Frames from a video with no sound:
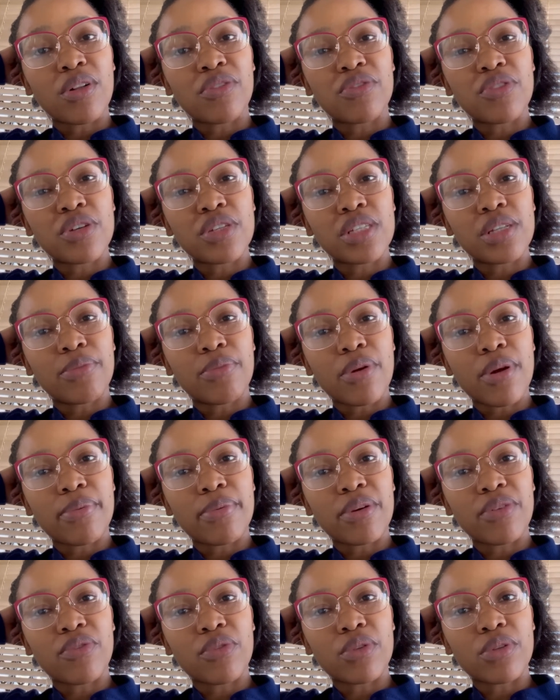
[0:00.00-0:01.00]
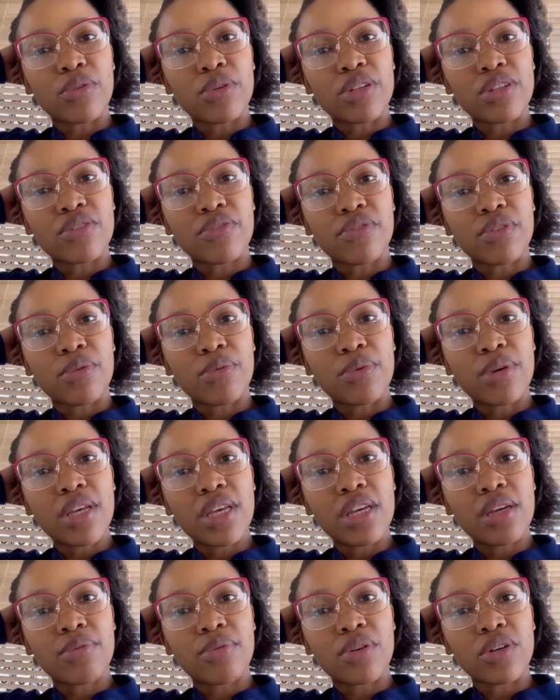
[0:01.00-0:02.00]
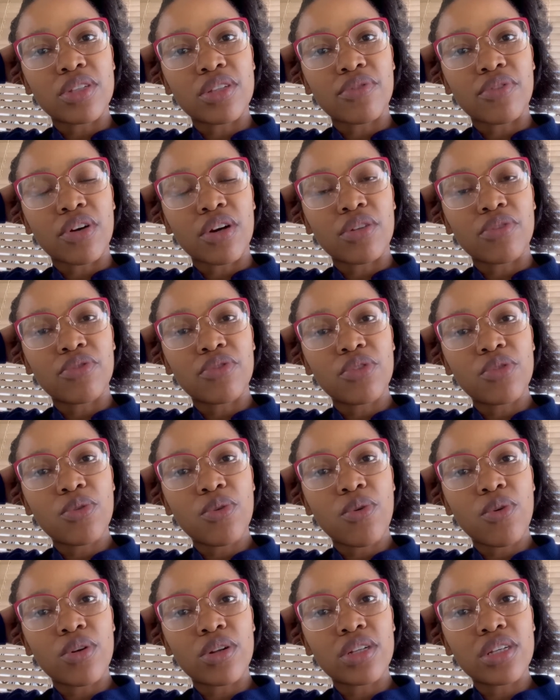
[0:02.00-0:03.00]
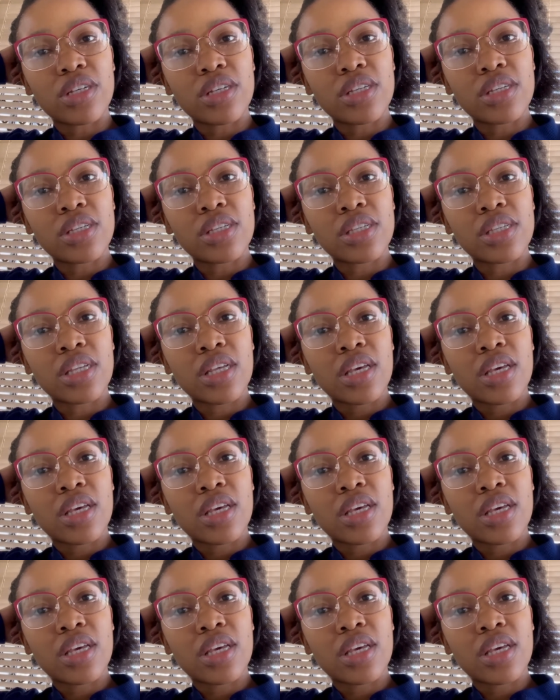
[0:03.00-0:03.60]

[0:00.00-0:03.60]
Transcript: firstly prepping for the rest of the week because I've got a few orders.